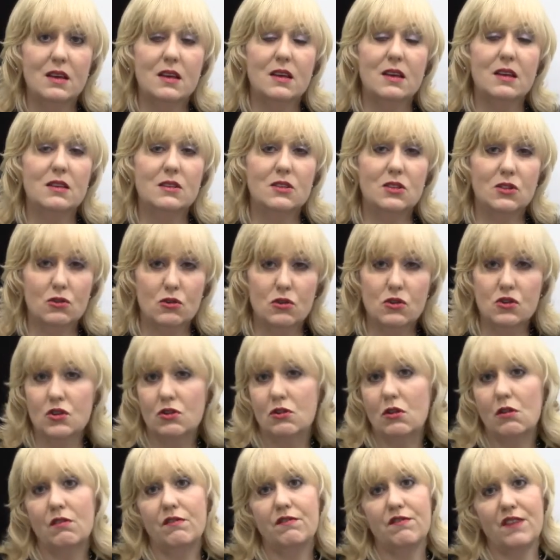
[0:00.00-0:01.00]
is
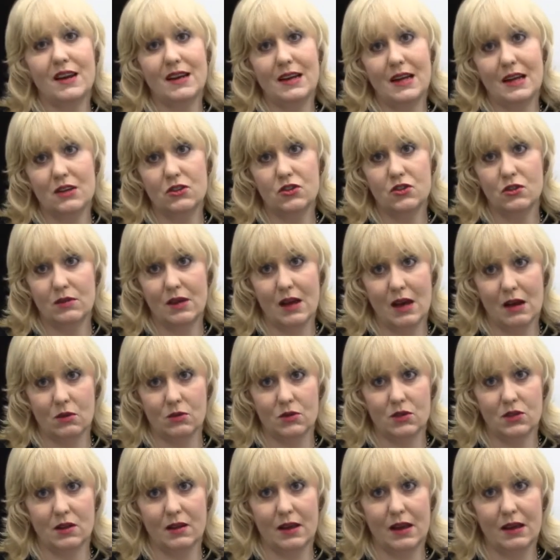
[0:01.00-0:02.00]
surgical financial
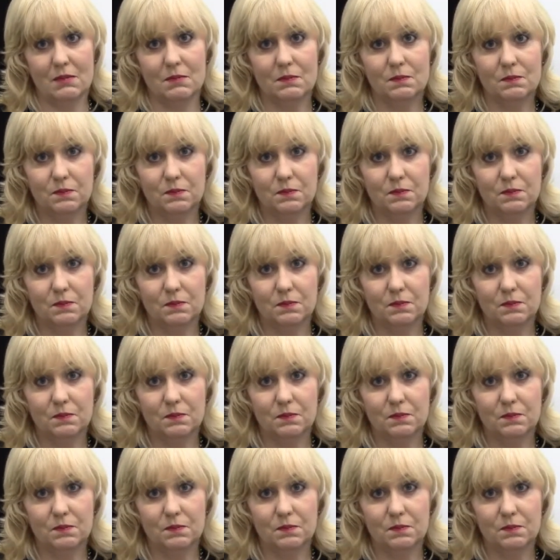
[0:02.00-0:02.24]
counseling.